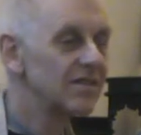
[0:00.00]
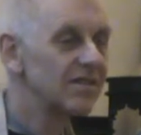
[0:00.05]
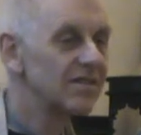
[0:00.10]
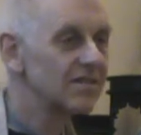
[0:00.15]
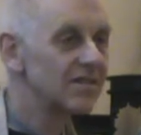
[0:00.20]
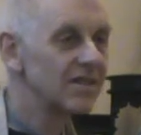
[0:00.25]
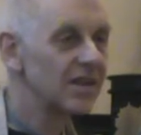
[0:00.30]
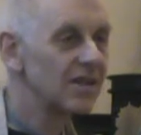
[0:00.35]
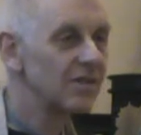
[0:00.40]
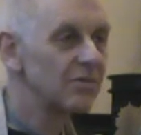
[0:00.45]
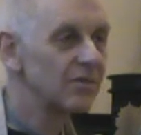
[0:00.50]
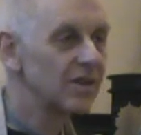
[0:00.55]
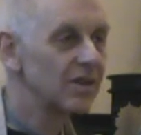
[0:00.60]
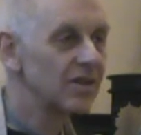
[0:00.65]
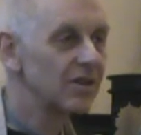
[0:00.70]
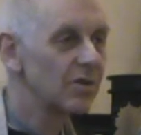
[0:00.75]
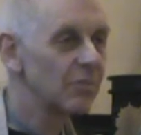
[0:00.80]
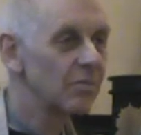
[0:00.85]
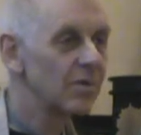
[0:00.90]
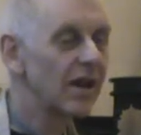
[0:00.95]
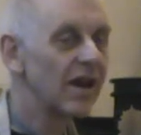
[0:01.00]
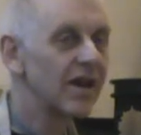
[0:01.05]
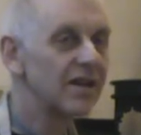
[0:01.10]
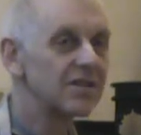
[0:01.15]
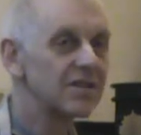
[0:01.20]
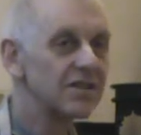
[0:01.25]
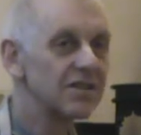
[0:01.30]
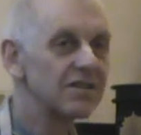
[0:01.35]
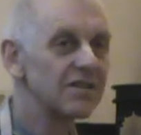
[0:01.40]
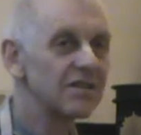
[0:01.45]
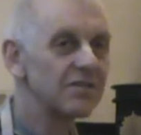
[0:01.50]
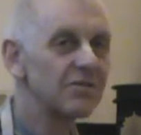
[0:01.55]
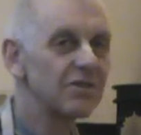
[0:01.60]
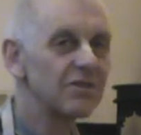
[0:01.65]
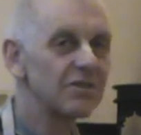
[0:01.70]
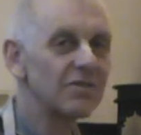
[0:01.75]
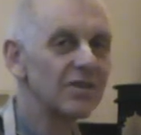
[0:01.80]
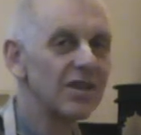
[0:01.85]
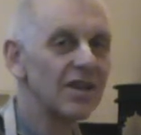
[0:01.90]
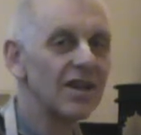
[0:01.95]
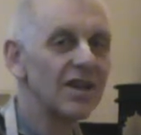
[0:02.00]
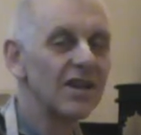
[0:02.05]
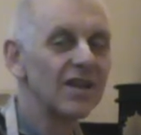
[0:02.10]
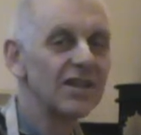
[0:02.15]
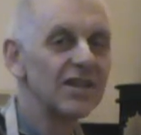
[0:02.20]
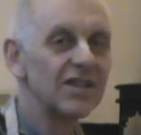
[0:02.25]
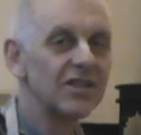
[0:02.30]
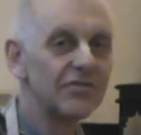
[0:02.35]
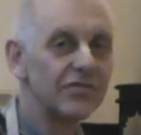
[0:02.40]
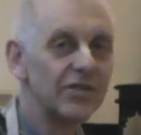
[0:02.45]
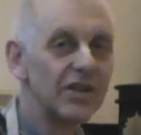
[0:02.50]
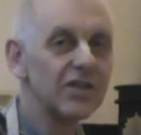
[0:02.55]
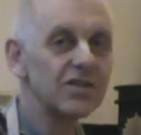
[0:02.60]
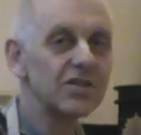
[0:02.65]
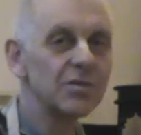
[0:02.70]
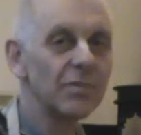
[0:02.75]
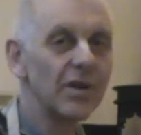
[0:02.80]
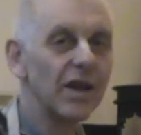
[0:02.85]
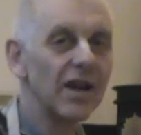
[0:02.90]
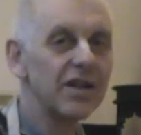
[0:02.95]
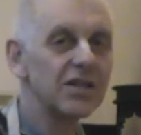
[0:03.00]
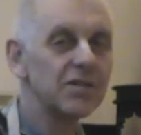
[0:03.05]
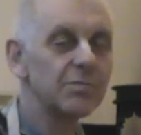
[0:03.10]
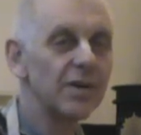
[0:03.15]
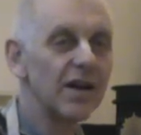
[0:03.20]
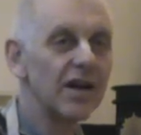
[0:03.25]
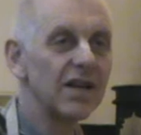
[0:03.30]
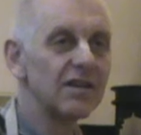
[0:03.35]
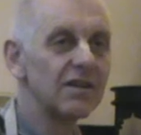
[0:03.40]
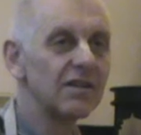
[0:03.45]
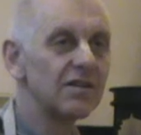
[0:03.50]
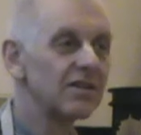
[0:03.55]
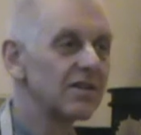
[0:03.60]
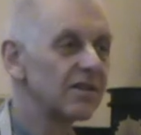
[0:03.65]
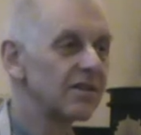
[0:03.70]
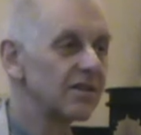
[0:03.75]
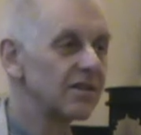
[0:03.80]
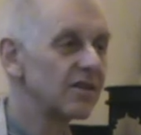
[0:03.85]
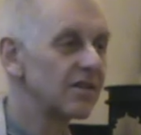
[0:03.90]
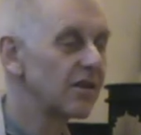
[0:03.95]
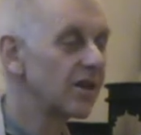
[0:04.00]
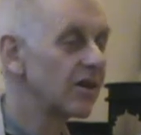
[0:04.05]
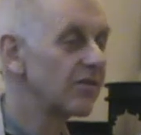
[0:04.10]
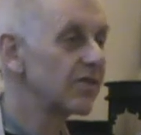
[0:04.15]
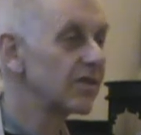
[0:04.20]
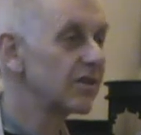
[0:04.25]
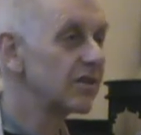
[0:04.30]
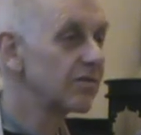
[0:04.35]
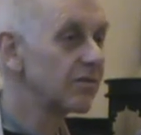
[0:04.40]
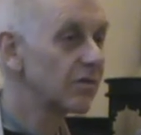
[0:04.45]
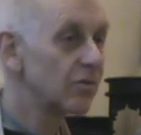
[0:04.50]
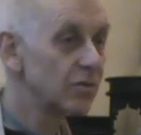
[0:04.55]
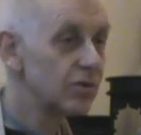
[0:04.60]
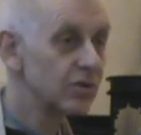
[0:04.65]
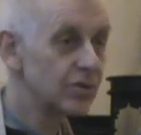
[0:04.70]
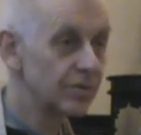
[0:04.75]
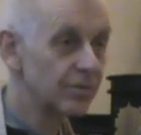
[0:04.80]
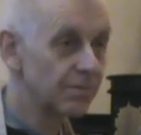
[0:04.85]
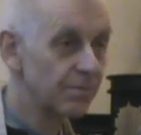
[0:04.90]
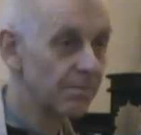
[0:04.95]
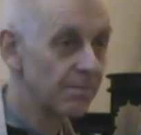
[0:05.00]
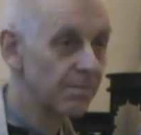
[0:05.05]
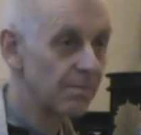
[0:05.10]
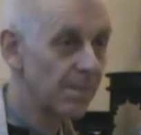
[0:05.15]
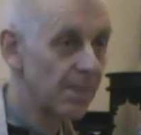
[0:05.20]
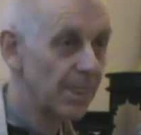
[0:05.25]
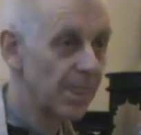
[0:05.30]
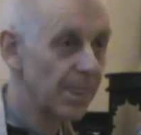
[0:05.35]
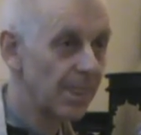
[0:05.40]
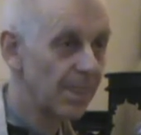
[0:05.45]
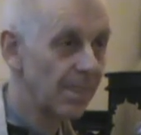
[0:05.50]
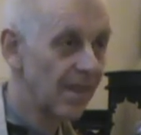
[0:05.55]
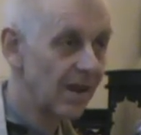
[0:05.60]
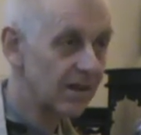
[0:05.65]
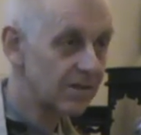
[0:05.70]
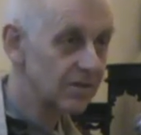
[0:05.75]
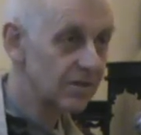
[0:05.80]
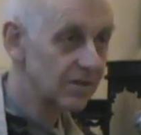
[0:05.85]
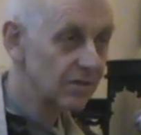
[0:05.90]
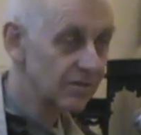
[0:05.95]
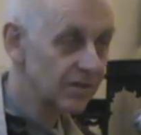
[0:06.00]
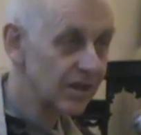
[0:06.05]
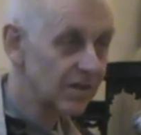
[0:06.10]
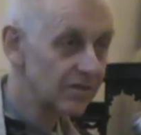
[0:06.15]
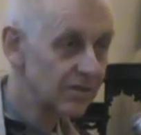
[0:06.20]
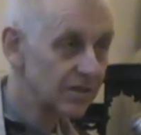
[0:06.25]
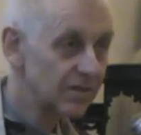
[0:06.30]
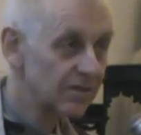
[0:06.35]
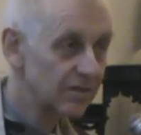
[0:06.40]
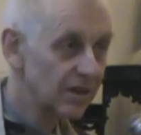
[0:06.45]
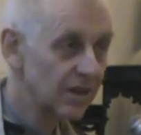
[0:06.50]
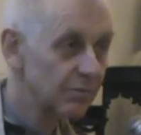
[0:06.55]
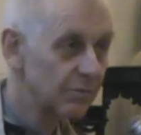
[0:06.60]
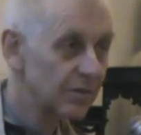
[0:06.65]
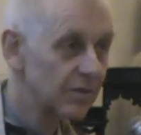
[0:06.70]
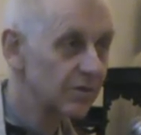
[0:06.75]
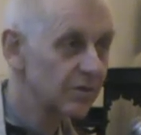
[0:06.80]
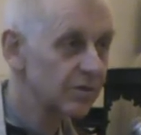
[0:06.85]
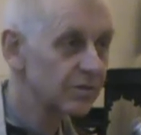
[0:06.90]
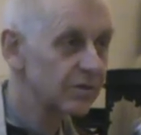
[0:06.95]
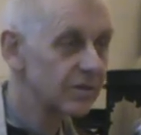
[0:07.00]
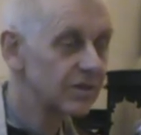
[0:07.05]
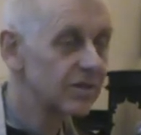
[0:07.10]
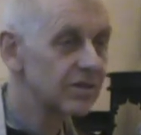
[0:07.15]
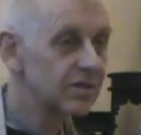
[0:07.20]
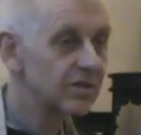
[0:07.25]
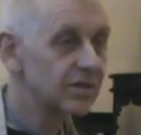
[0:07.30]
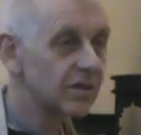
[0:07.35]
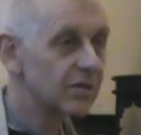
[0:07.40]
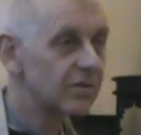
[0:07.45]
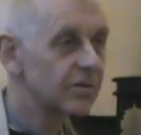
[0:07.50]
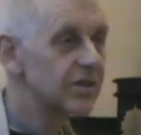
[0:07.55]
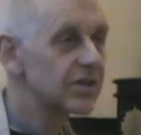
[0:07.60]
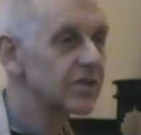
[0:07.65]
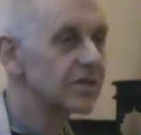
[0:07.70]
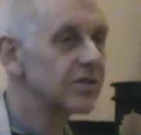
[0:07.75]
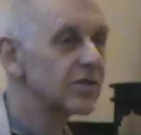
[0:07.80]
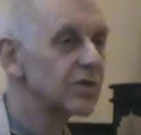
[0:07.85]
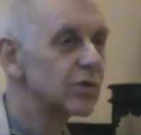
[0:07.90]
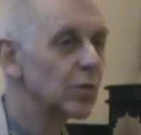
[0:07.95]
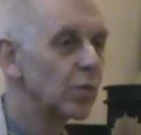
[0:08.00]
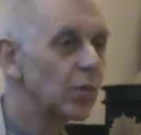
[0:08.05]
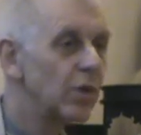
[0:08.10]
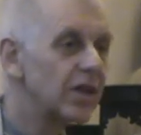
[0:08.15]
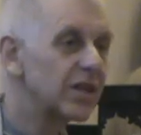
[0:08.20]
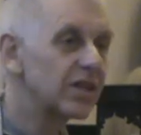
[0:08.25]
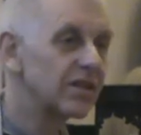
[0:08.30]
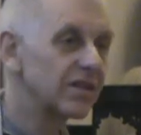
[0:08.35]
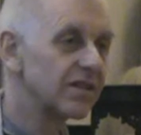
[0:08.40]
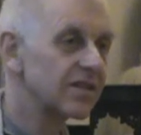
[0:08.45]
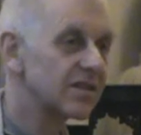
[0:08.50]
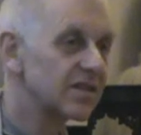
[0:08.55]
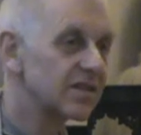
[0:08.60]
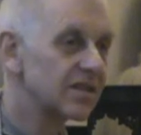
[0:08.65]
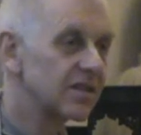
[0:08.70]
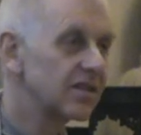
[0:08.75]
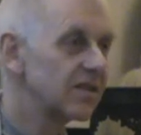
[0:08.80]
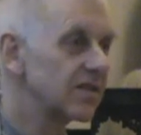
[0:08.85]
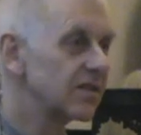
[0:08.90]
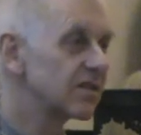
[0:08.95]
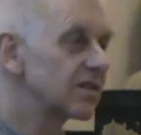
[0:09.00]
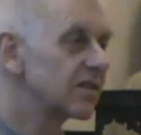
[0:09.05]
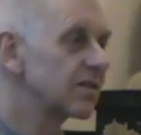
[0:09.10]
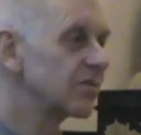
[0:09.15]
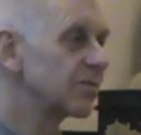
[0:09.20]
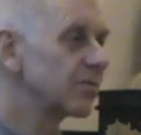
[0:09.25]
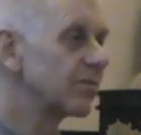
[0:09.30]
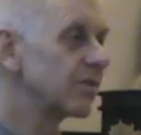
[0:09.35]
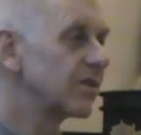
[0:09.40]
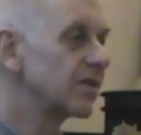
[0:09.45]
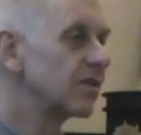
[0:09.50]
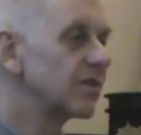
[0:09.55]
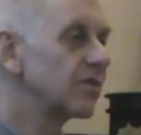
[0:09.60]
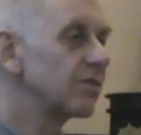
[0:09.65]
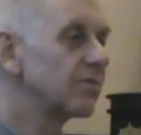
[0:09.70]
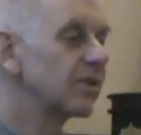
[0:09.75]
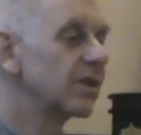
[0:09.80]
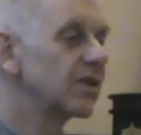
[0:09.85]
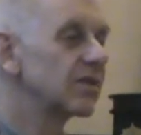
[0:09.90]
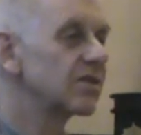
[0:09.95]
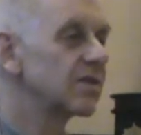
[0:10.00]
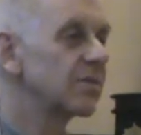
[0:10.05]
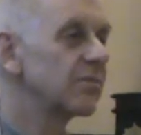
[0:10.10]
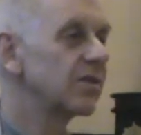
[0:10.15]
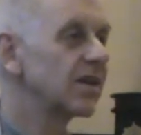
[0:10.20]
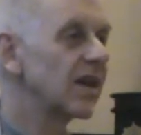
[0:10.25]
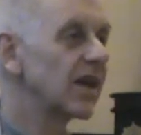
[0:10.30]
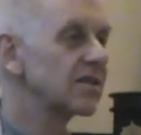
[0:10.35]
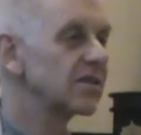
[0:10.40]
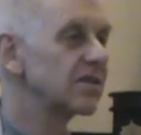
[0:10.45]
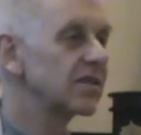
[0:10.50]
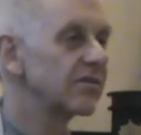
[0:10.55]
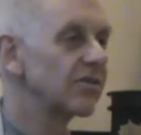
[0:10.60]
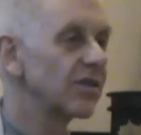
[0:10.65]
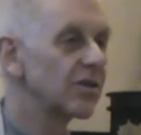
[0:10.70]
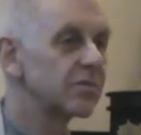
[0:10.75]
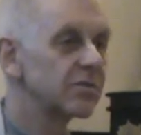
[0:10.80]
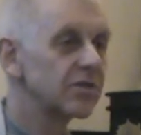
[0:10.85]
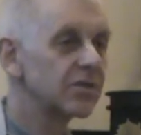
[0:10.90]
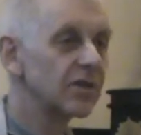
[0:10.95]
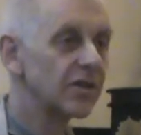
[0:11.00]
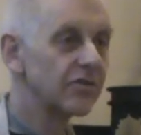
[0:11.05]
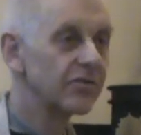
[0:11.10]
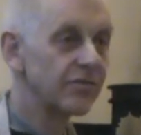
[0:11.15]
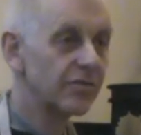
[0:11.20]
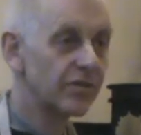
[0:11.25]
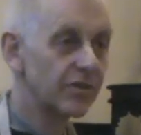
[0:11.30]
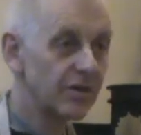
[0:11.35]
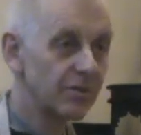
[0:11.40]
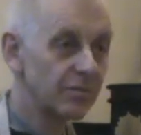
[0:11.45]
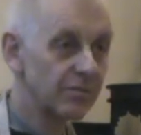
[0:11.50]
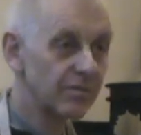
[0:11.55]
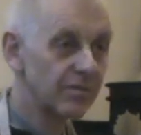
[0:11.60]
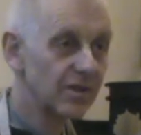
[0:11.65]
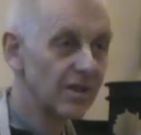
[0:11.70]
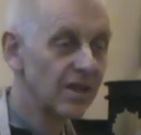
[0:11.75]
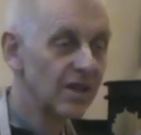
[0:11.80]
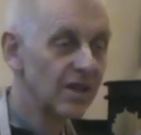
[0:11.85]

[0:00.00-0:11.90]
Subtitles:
is in any way obliged. He feels obliged by love and devotion. And we know this is Krishna's weakness. He is when someone actually develops love for him,